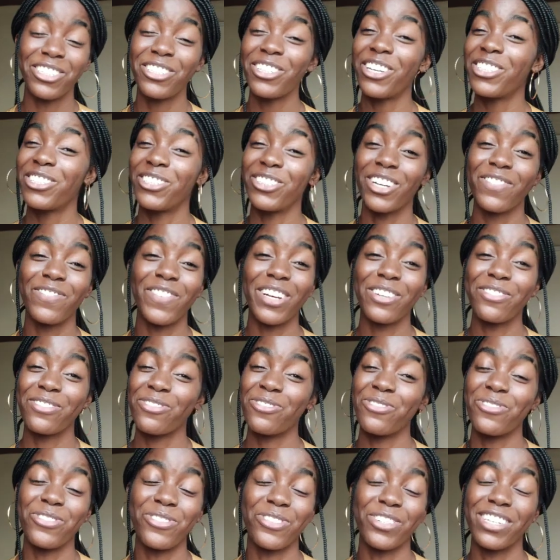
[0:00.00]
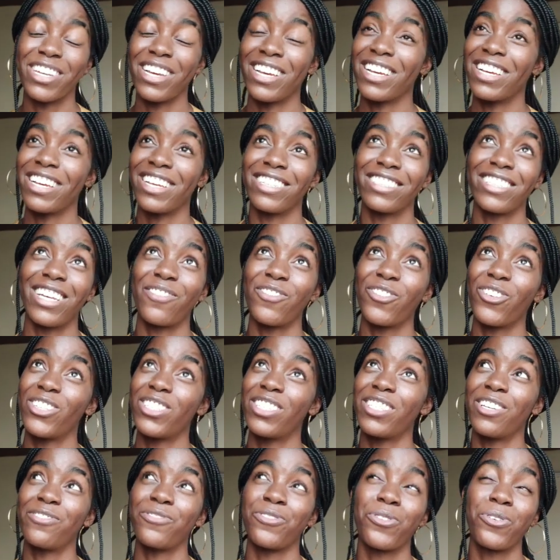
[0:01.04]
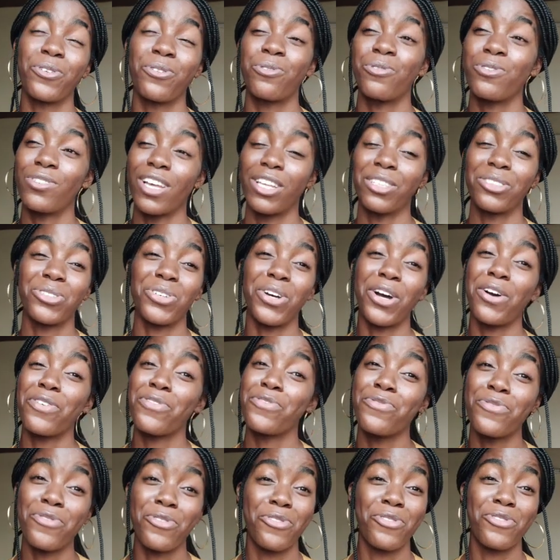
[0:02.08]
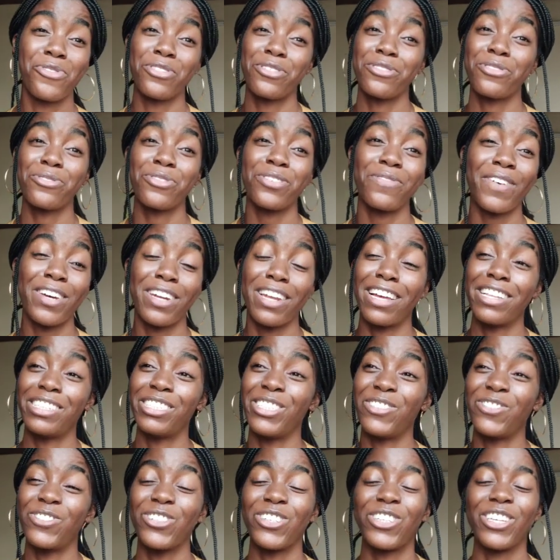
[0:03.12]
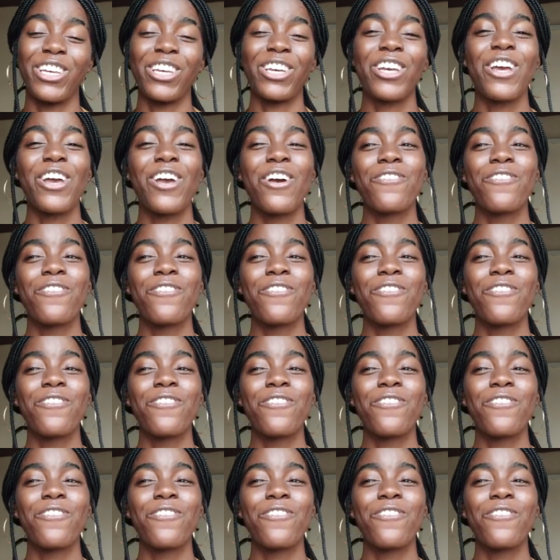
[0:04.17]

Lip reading: Just join my squad, guys. I'm just here for cruise and to have fun. It's never that deep, okay?